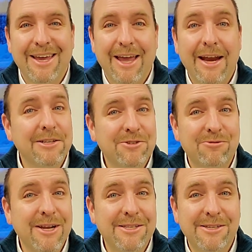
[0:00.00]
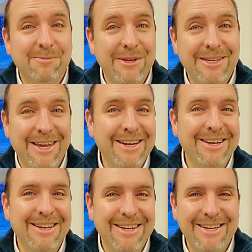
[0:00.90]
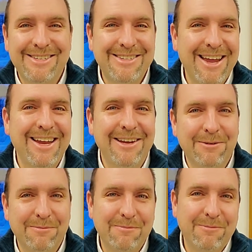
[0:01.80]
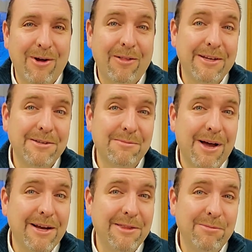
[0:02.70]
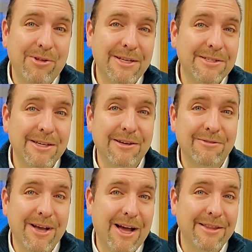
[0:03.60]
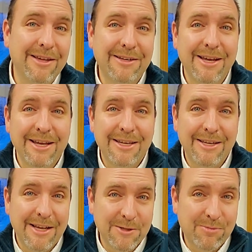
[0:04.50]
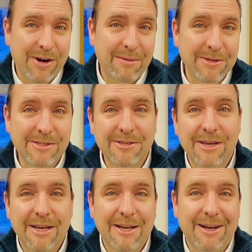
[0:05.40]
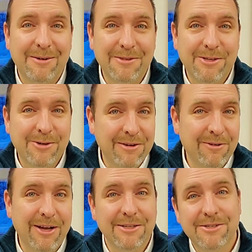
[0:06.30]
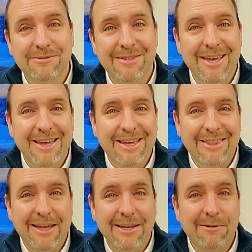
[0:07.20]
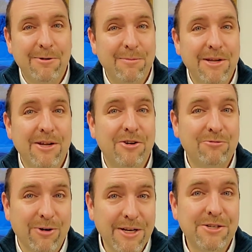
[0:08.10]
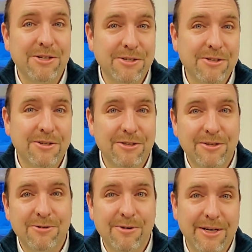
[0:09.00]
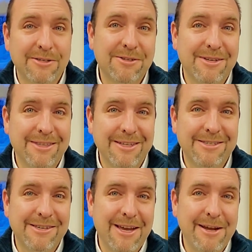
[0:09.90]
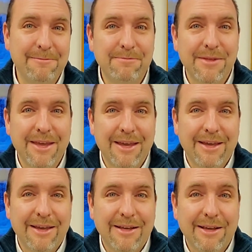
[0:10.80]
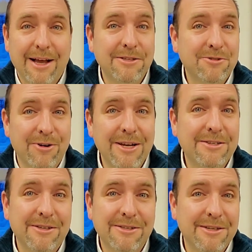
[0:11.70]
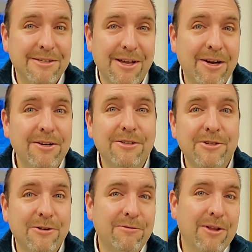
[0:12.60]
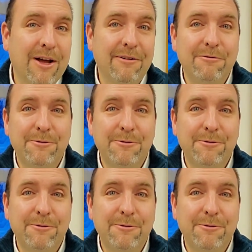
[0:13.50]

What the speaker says: And it's great to begin each day calling to mind the blessing of God that he has promised to give us, that he would be gracious to us this day. God's grace is his undeserved love.